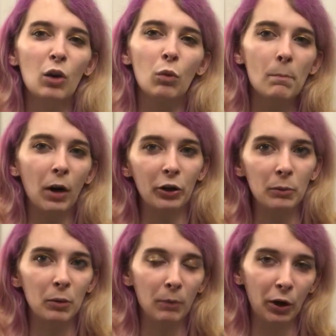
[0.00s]

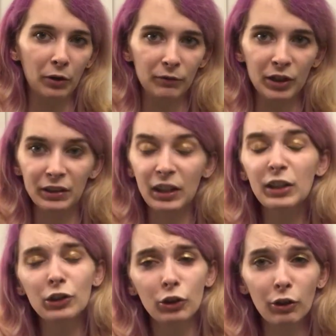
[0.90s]
remarkable part of these.
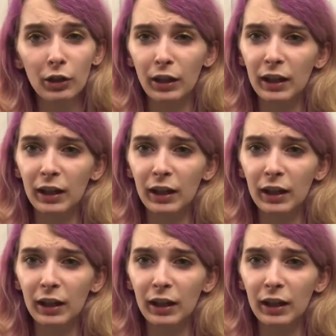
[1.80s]
It's good.